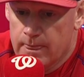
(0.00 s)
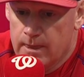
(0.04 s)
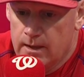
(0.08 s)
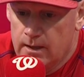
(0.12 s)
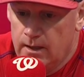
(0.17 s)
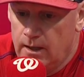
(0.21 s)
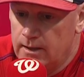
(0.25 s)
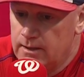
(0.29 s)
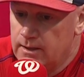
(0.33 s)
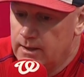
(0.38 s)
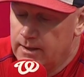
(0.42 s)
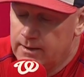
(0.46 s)

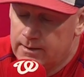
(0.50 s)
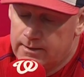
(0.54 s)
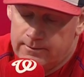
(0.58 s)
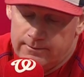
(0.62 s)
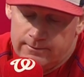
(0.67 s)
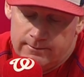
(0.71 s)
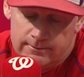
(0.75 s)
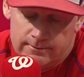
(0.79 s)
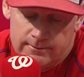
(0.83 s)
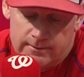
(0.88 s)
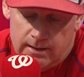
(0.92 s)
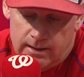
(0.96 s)

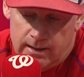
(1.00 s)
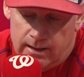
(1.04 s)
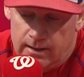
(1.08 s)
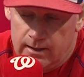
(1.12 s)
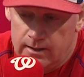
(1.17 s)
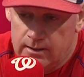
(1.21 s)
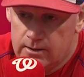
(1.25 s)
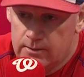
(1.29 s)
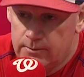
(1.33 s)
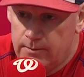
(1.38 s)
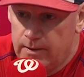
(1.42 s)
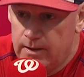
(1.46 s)

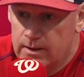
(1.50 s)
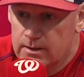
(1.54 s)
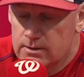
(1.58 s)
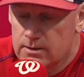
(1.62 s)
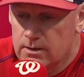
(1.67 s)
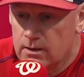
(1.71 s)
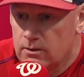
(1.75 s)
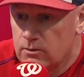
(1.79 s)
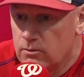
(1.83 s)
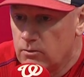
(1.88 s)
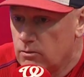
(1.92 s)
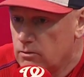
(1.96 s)
It depends
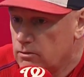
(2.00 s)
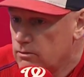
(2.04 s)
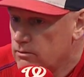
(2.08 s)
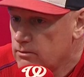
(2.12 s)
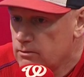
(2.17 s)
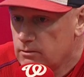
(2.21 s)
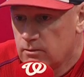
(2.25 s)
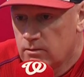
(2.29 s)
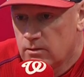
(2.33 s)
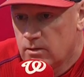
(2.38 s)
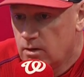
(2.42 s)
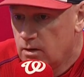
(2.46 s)

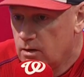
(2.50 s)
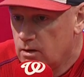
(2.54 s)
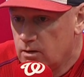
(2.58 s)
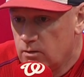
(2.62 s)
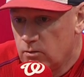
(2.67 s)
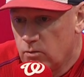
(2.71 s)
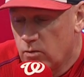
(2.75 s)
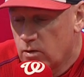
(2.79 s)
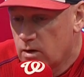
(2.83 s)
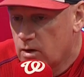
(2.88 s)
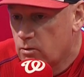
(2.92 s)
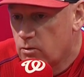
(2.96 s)
on
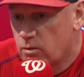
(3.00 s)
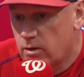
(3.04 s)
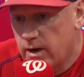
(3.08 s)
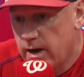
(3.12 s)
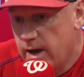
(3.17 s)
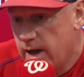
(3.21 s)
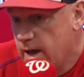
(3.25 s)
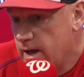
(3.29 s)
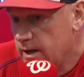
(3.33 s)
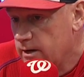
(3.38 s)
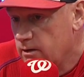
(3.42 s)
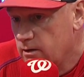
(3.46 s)
where we're
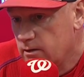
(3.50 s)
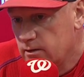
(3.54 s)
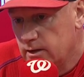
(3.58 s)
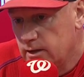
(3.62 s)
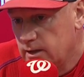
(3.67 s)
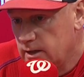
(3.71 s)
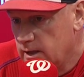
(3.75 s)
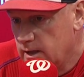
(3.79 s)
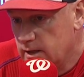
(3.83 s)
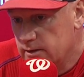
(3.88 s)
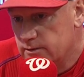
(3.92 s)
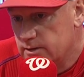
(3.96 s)
at on
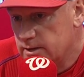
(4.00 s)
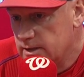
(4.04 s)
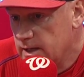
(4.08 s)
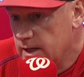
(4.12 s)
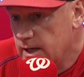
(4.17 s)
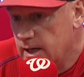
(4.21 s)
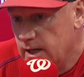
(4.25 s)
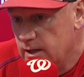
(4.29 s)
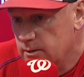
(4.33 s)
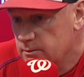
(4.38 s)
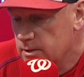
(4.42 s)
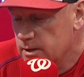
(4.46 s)
any given
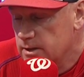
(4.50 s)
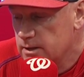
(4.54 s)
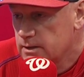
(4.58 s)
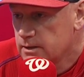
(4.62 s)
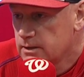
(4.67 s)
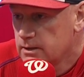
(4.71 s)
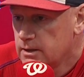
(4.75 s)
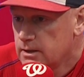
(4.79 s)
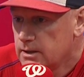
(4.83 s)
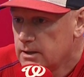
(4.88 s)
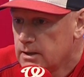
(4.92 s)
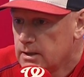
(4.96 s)
day, but
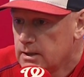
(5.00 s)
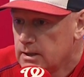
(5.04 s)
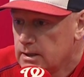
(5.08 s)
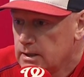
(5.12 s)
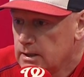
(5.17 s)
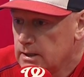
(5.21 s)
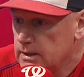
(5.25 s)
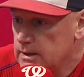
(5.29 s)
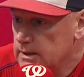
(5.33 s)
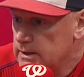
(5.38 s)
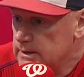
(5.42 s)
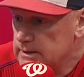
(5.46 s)

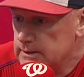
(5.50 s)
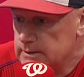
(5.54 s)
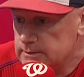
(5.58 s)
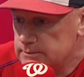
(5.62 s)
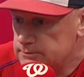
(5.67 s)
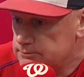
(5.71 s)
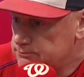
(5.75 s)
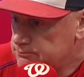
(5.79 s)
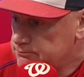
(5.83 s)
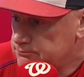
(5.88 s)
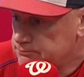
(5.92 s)
Clint